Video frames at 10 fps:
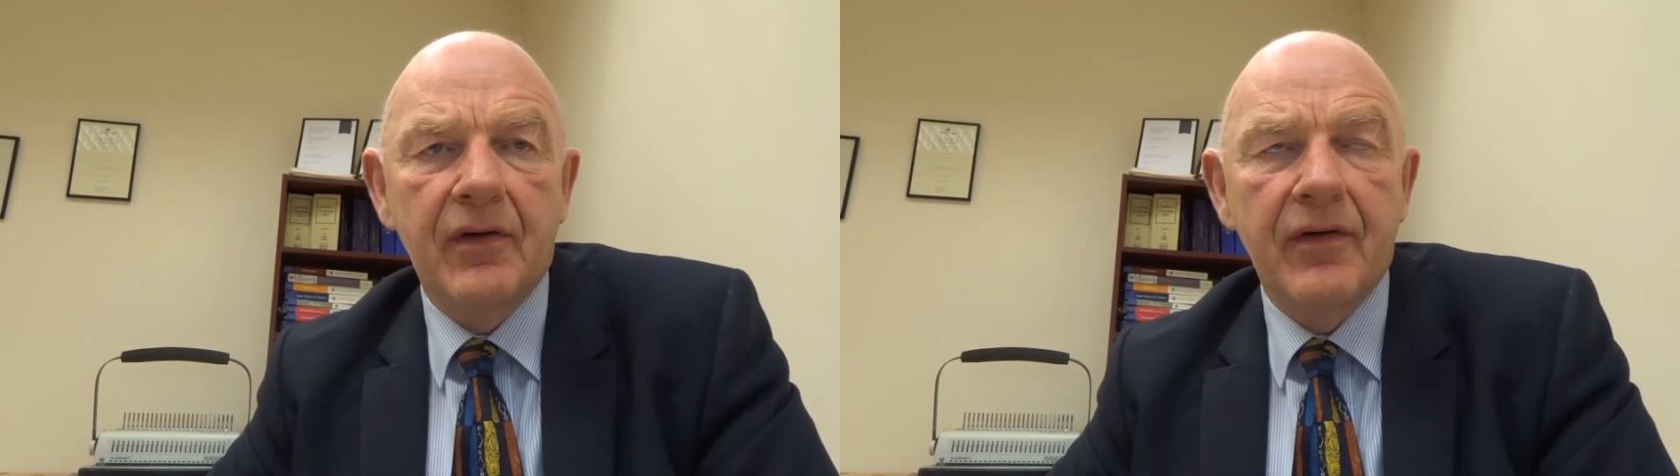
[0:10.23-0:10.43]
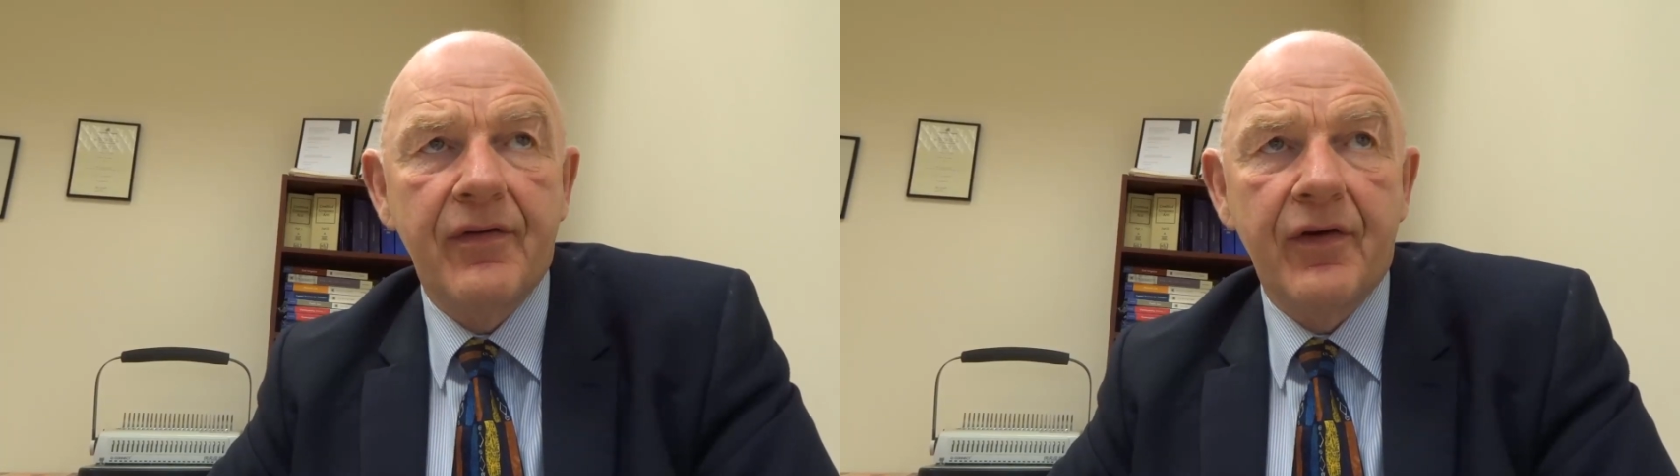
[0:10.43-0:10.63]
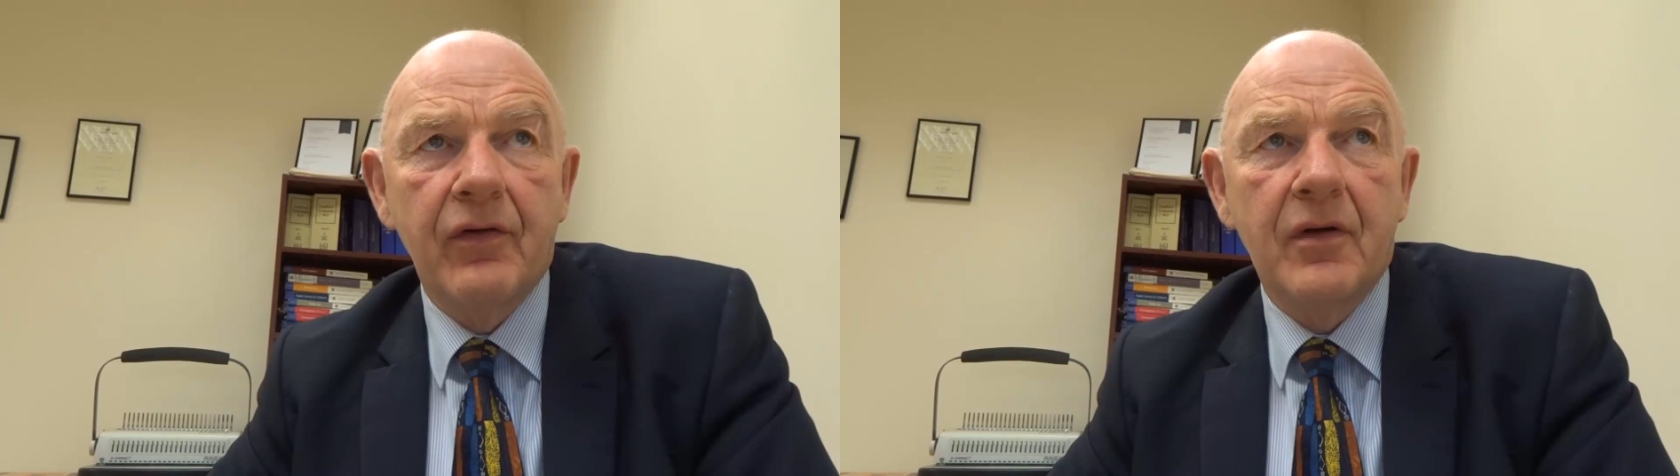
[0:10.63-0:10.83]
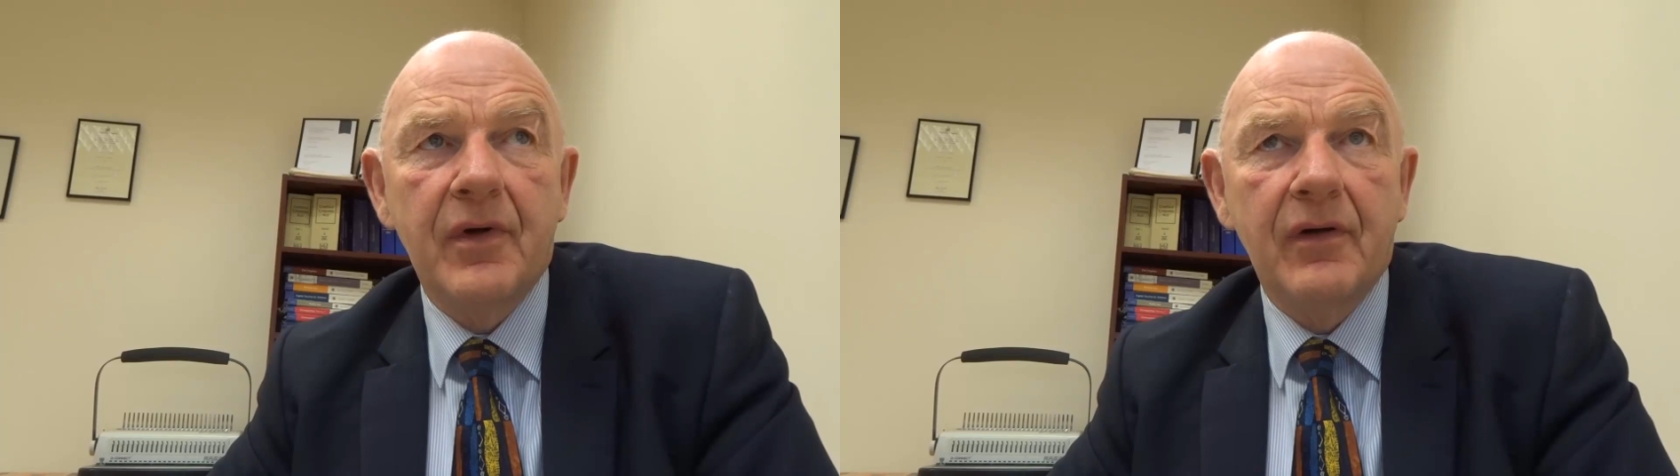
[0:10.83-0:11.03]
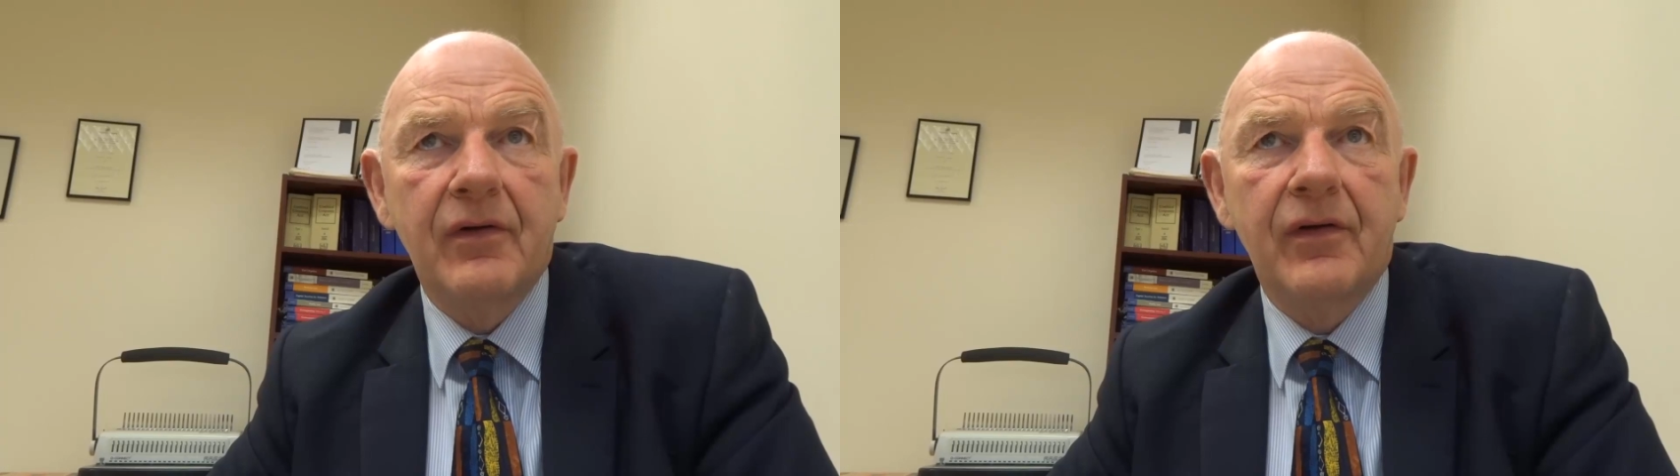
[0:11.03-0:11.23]
and thrown
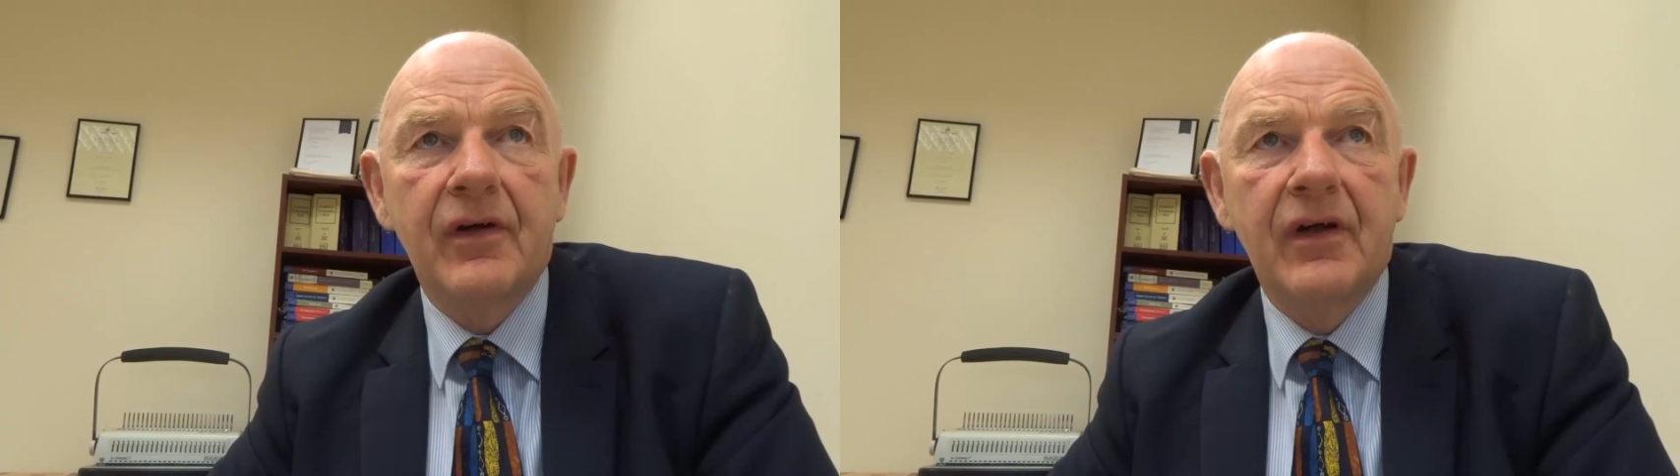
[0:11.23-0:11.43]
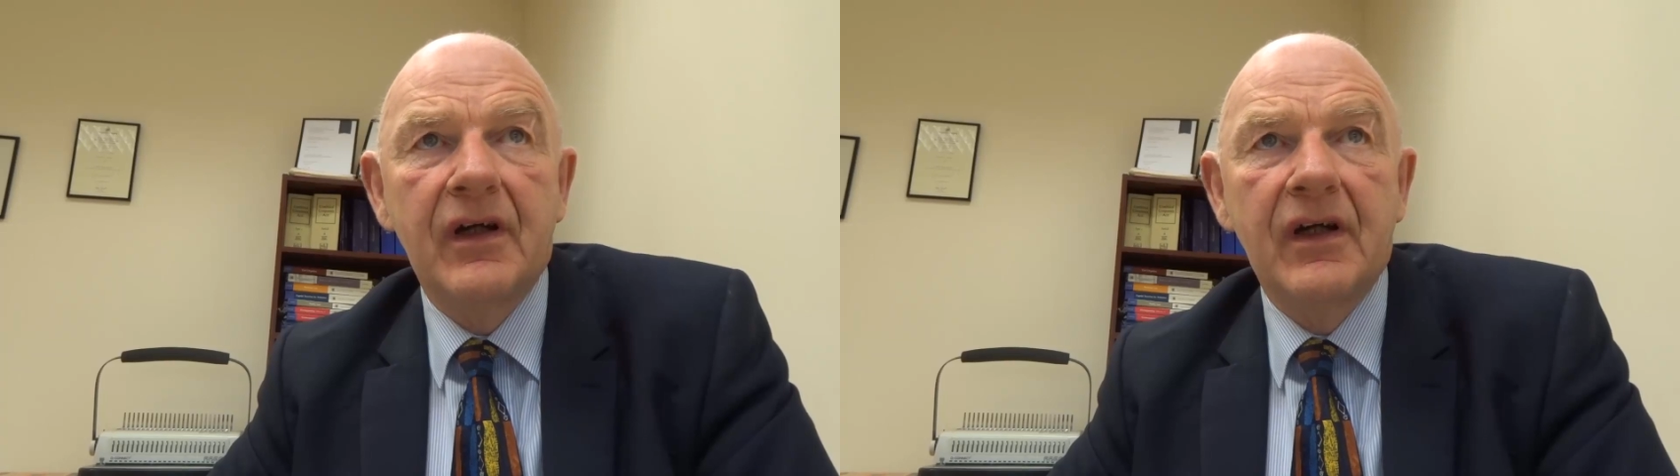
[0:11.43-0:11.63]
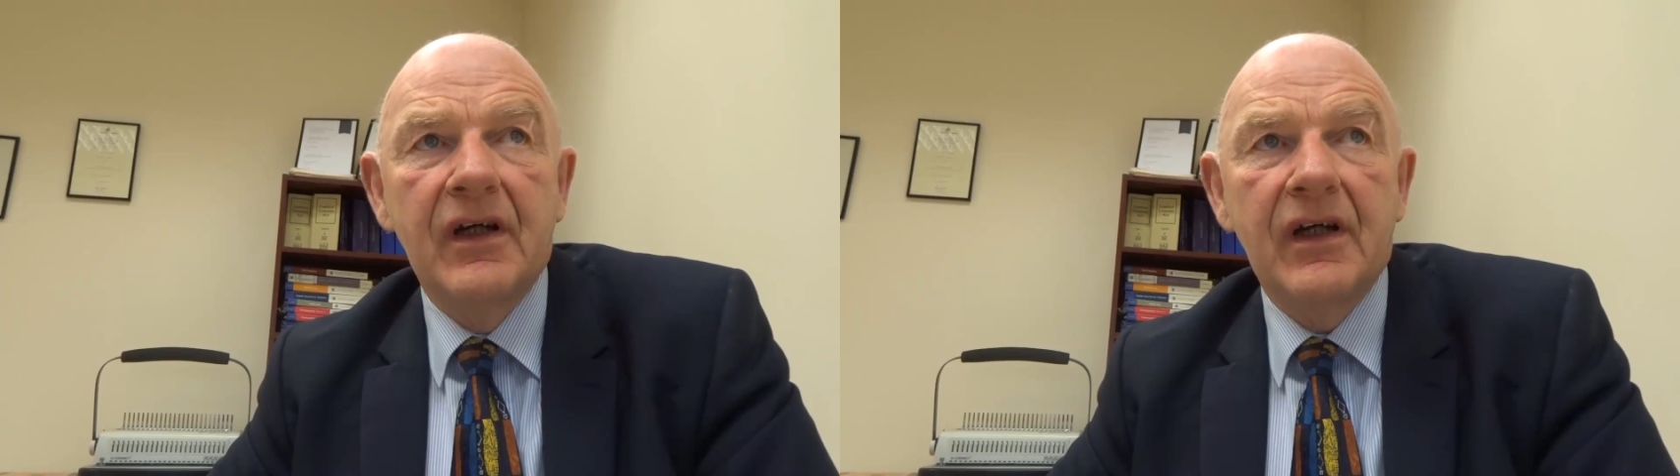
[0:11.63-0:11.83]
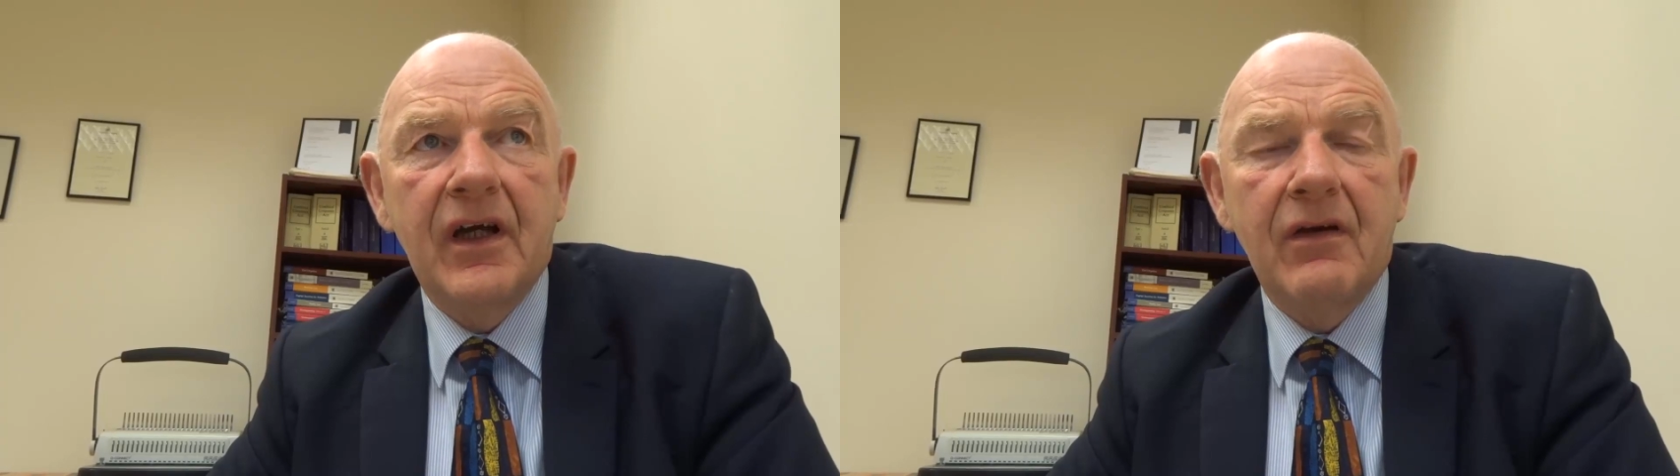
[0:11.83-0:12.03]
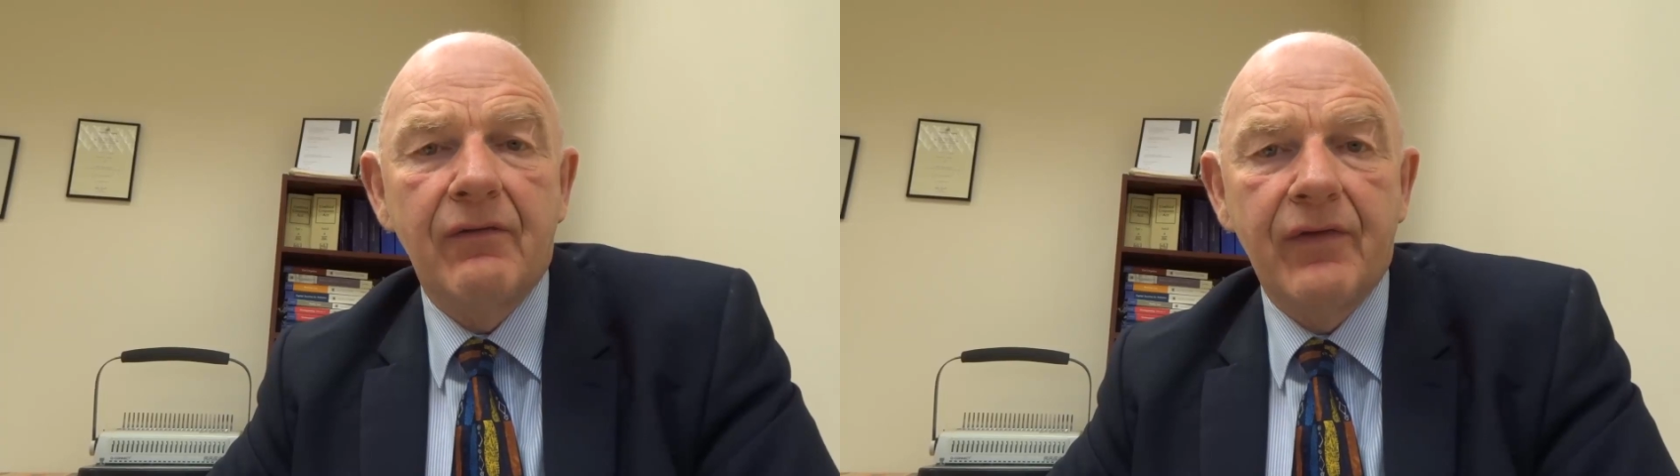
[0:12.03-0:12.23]
about
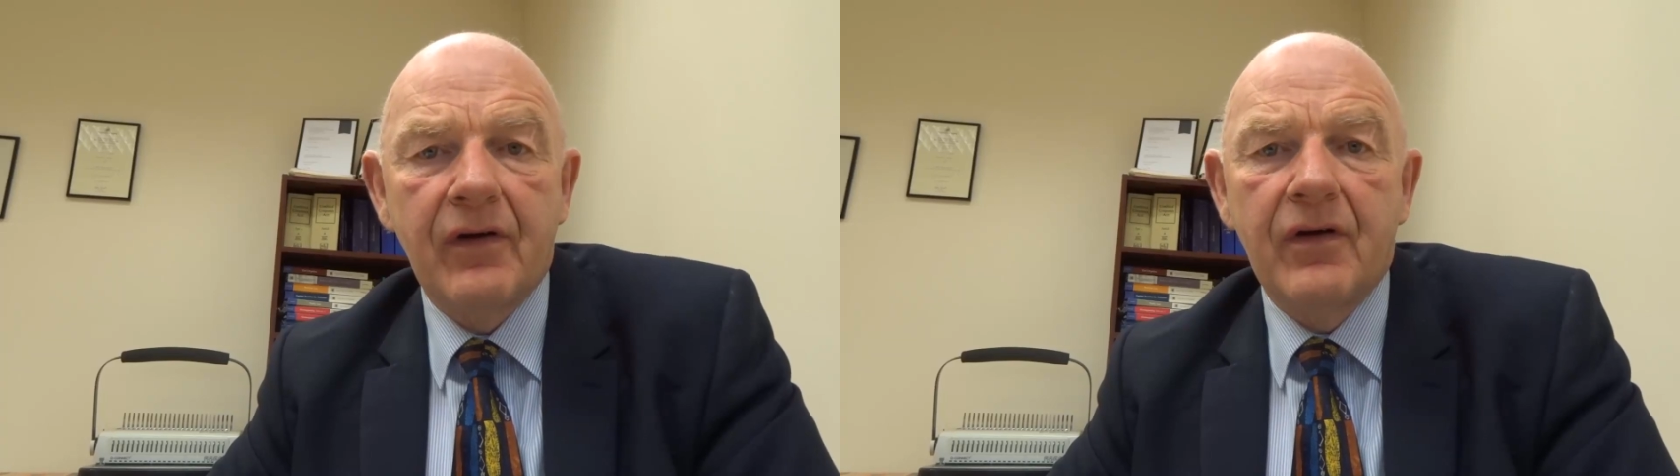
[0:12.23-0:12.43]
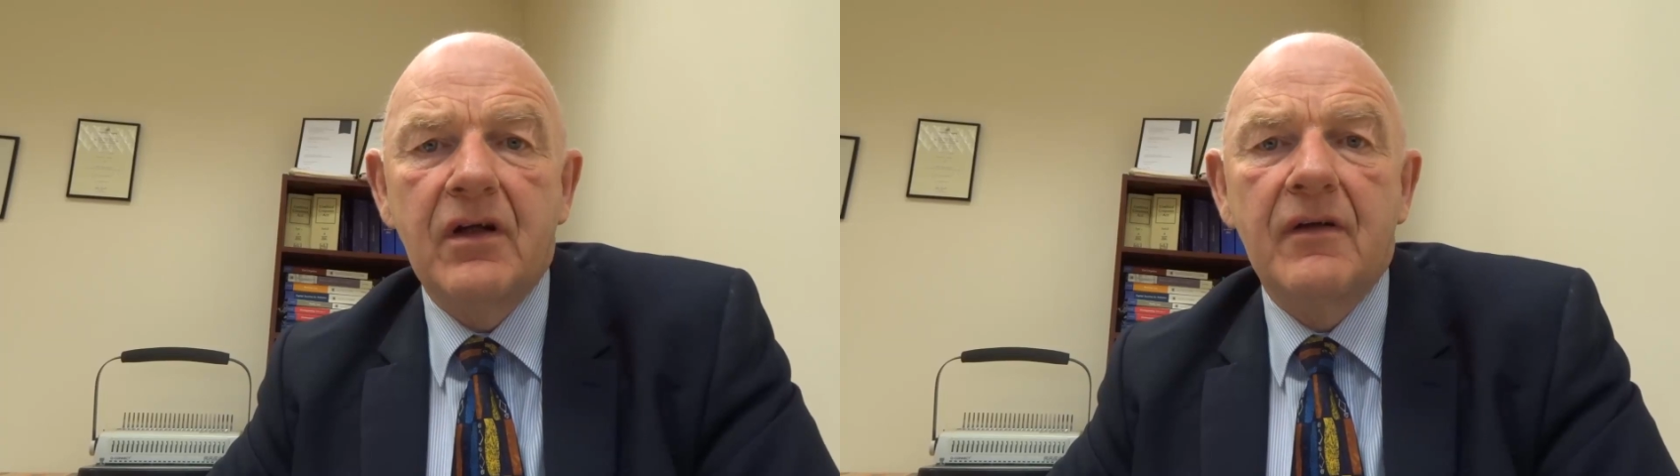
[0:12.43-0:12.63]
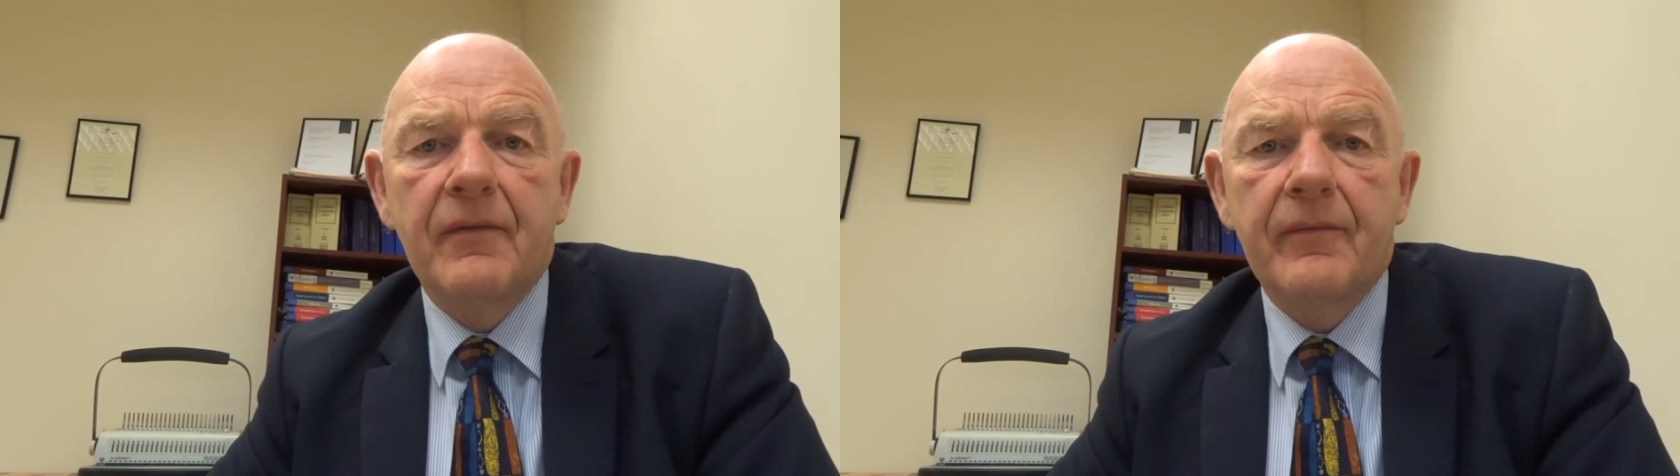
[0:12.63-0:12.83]
in a very